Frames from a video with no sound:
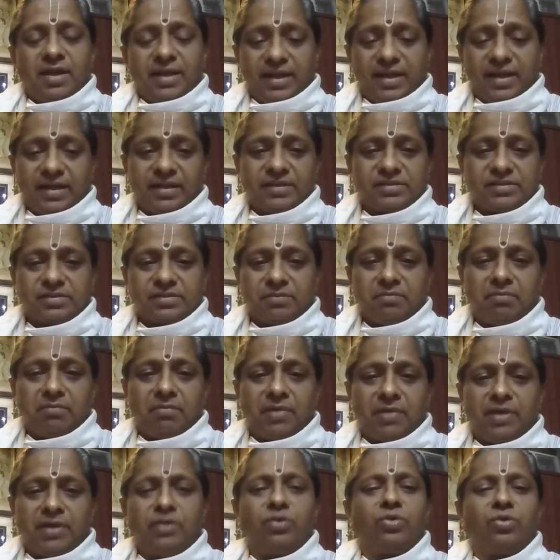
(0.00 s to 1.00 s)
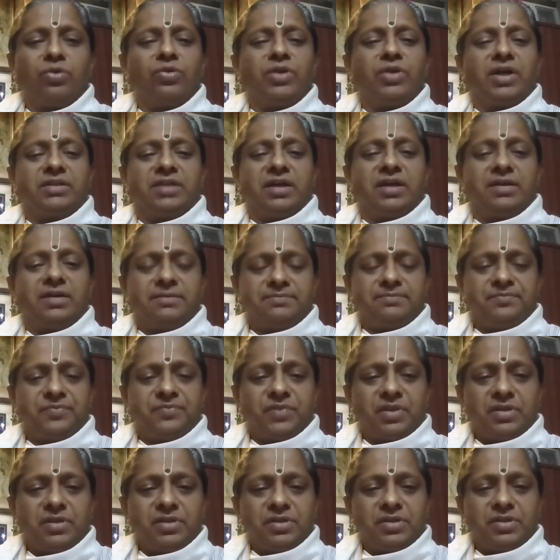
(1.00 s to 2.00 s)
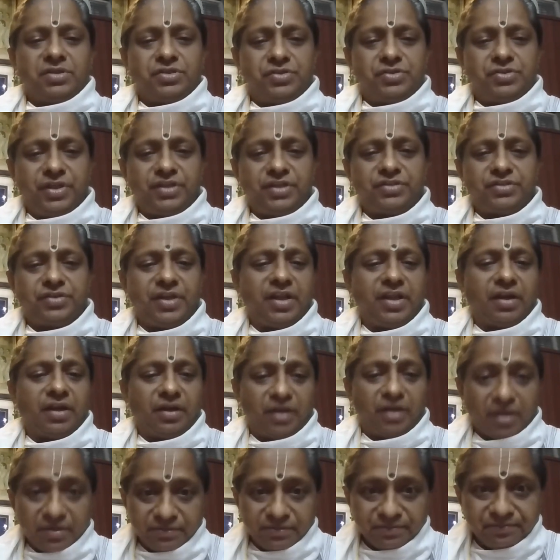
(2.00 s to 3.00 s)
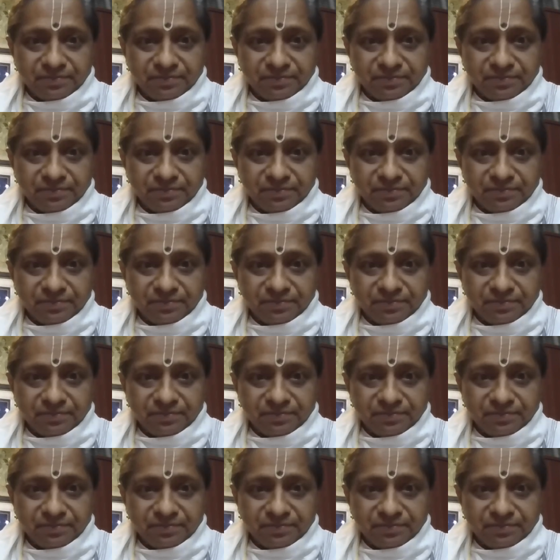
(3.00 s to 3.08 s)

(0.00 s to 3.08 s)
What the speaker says: It is my Gurunatha, Shri Shri Anna,